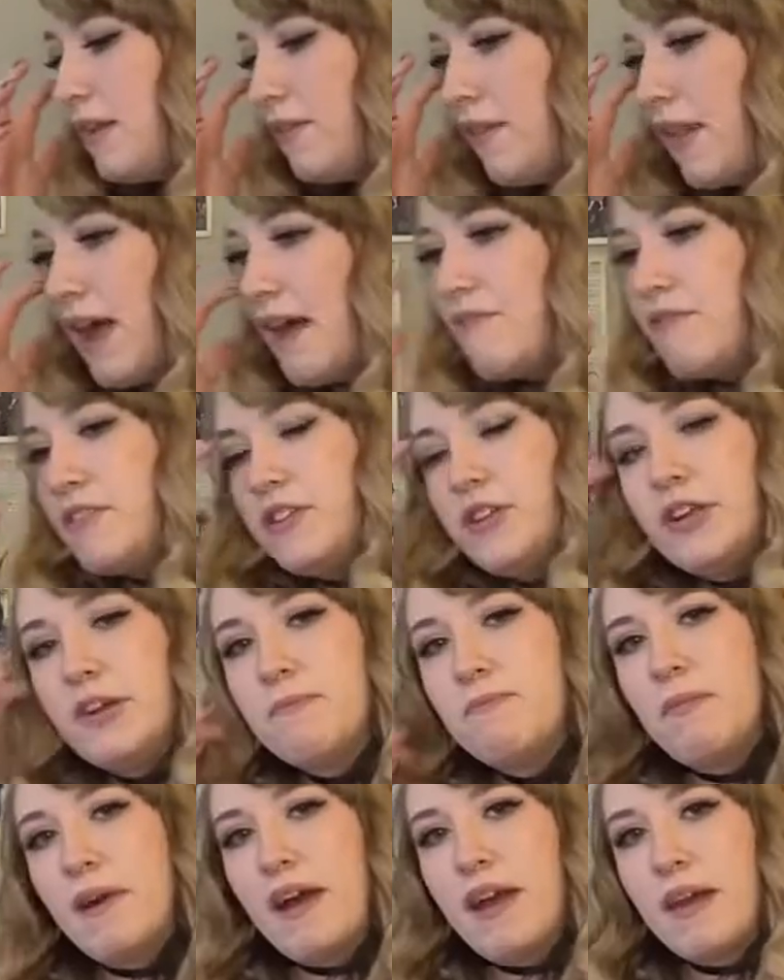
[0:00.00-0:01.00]

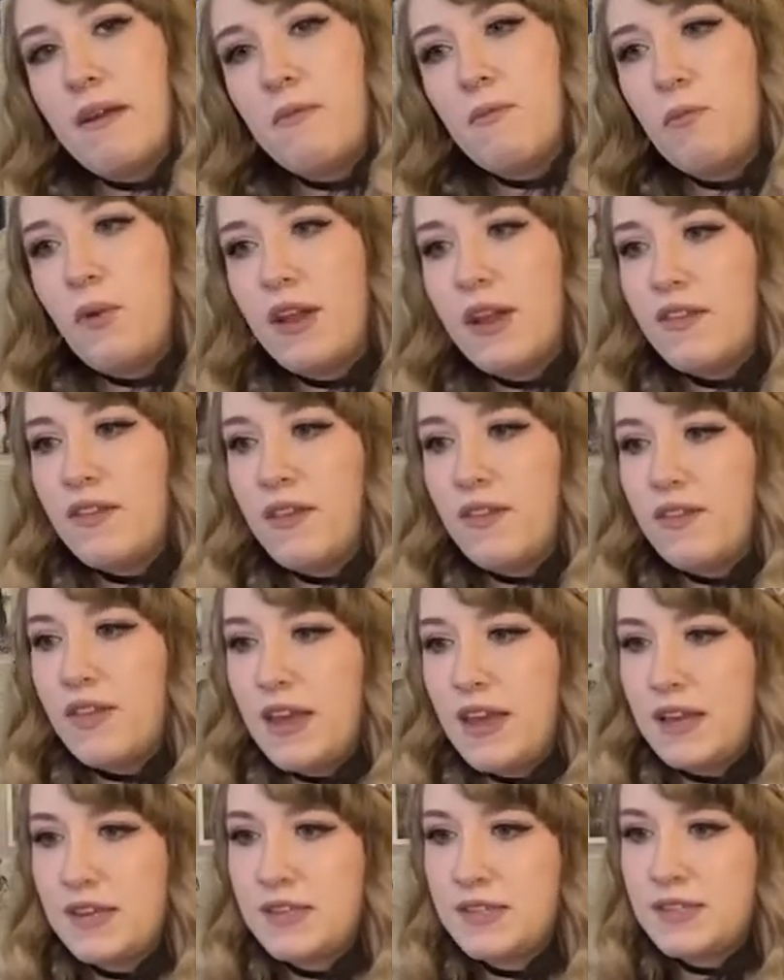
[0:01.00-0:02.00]
lavender but one of the
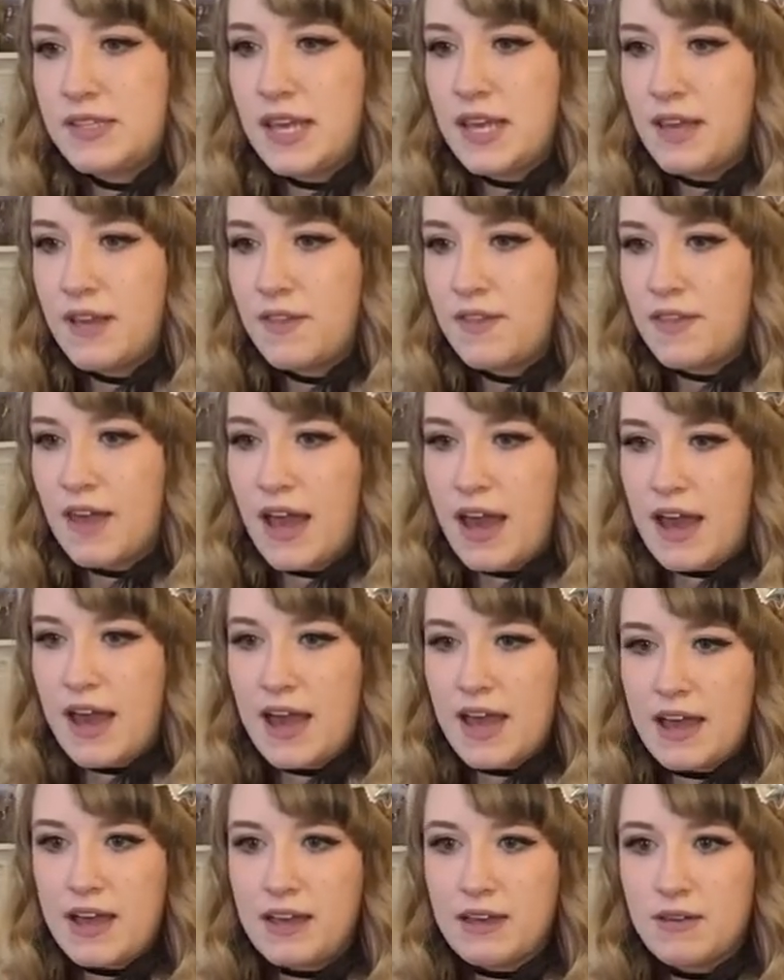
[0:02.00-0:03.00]
things
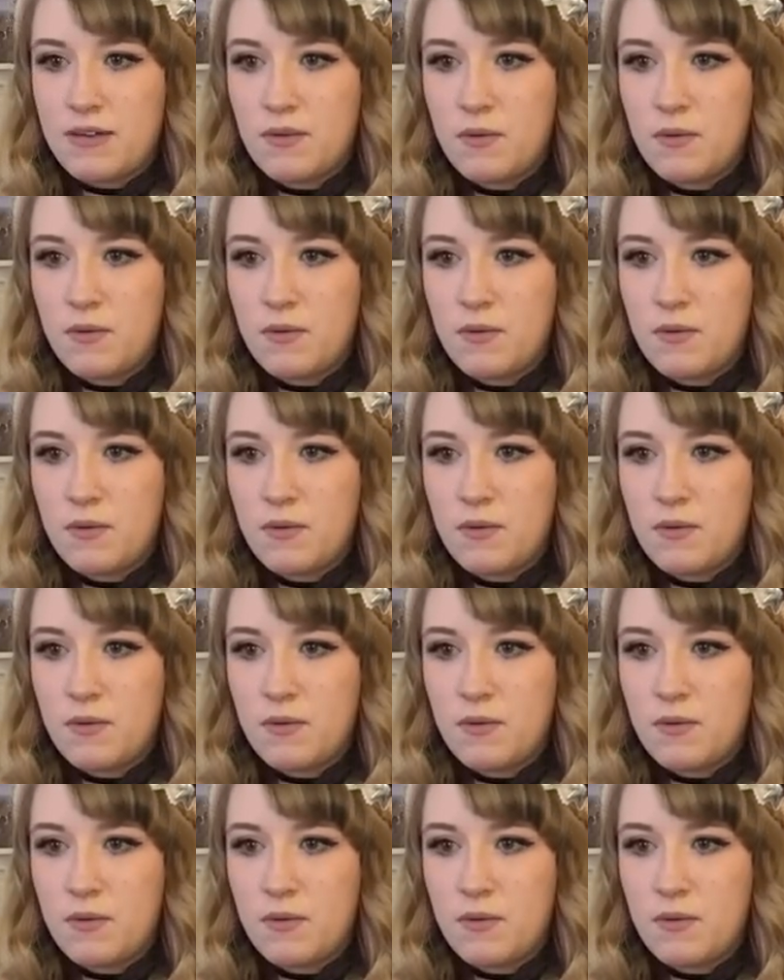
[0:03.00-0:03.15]
that